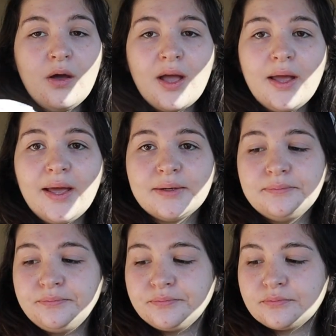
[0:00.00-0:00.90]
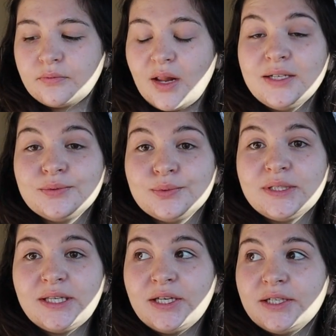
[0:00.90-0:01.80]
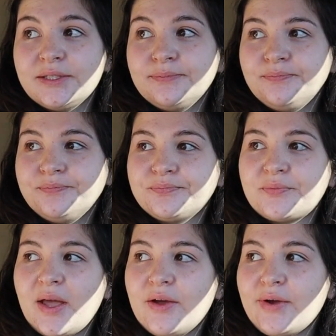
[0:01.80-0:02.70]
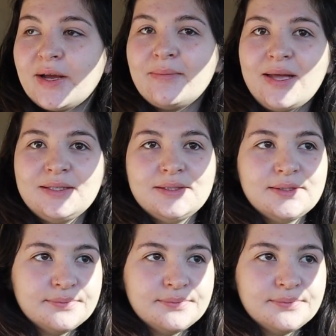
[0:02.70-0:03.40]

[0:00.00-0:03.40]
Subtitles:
Oh yeah, that's really good. I recommend.